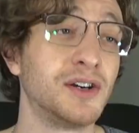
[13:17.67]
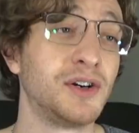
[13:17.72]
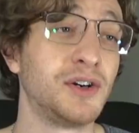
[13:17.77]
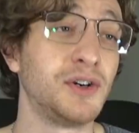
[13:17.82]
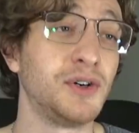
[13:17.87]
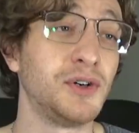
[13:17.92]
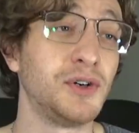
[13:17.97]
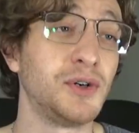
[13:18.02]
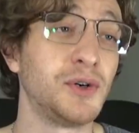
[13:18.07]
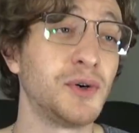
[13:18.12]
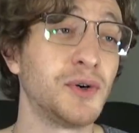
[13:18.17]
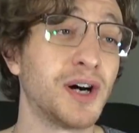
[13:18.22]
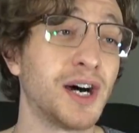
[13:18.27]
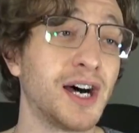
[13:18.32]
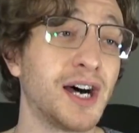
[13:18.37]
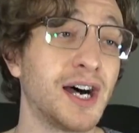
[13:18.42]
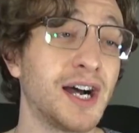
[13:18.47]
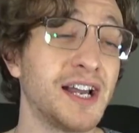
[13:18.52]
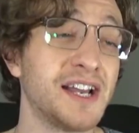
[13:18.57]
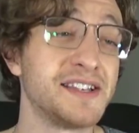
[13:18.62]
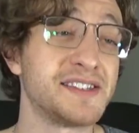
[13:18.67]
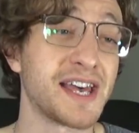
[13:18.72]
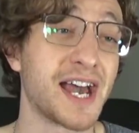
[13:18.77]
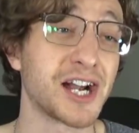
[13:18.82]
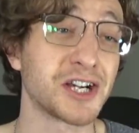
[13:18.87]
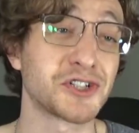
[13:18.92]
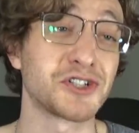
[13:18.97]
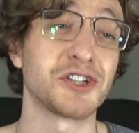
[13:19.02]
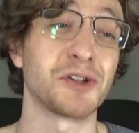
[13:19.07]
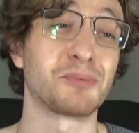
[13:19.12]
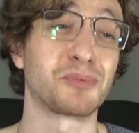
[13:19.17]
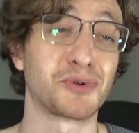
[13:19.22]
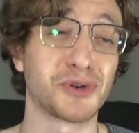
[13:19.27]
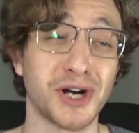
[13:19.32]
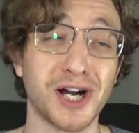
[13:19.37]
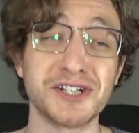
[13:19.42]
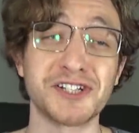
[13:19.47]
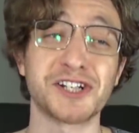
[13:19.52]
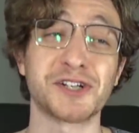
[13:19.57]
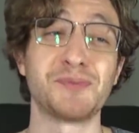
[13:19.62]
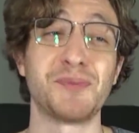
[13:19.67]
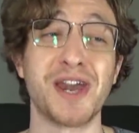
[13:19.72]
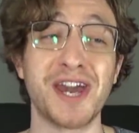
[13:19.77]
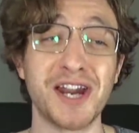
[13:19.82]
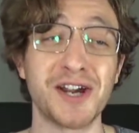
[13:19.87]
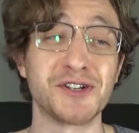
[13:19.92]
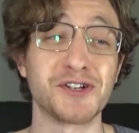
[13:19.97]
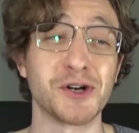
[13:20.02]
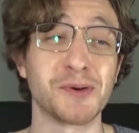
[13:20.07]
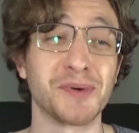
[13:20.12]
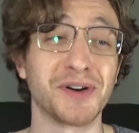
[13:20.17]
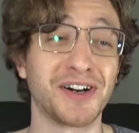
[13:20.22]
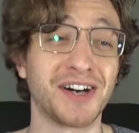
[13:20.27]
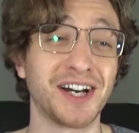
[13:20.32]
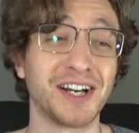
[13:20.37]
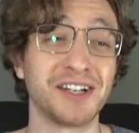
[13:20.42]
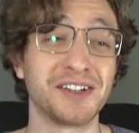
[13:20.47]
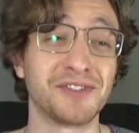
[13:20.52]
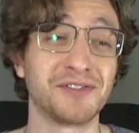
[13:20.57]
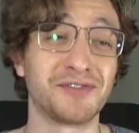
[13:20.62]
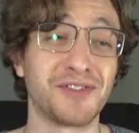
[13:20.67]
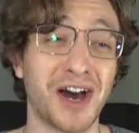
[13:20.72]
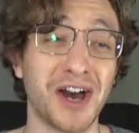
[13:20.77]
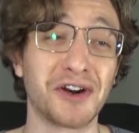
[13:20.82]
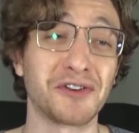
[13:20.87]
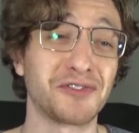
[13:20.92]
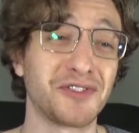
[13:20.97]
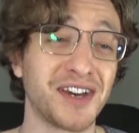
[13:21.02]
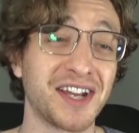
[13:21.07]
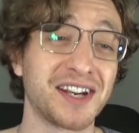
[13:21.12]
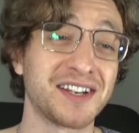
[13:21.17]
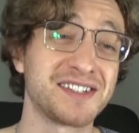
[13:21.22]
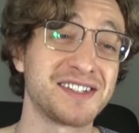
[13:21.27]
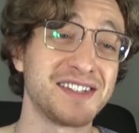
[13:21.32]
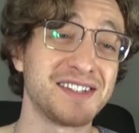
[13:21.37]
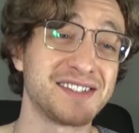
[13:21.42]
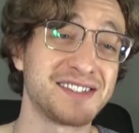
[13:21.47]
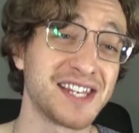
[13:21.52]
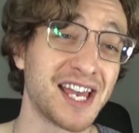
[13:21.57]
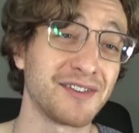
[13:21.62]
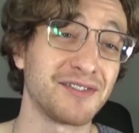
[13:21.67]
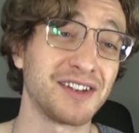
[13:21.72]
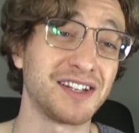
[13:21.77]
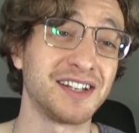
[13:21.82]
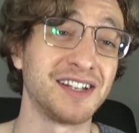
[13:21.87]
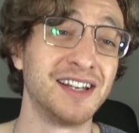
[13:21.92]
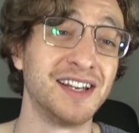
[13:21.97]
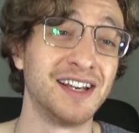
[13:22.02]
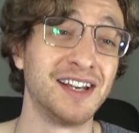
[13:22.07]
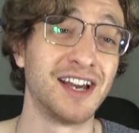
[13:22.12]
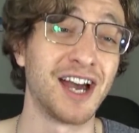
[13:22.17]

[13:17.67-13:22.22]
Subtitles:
who is actually the project manager behind Final Fantasy VII